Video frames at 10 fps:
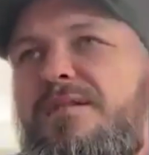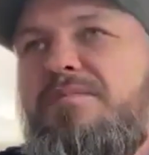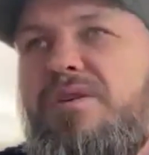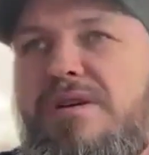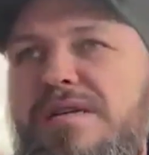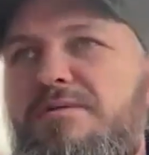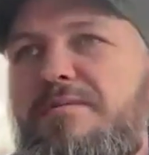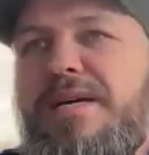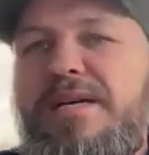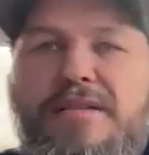And Kai
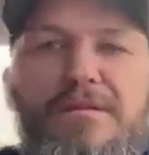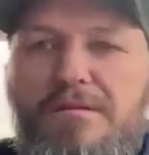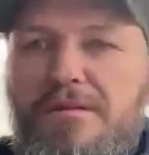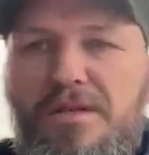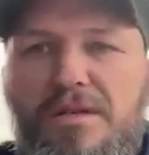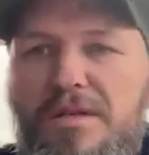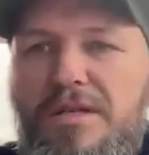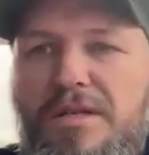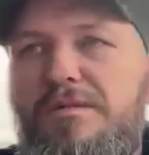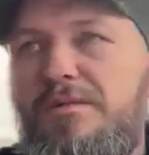MMA,
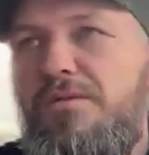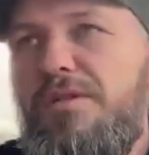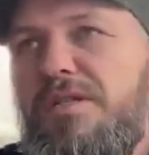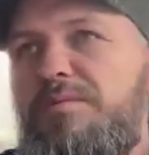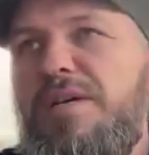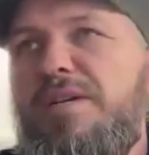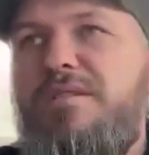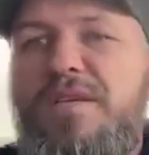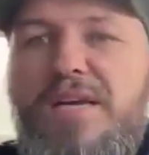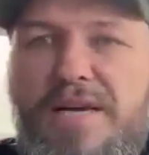like all these
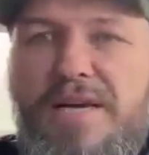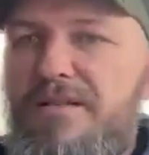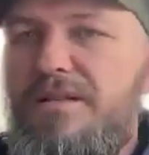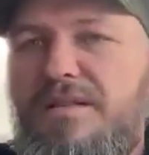places can.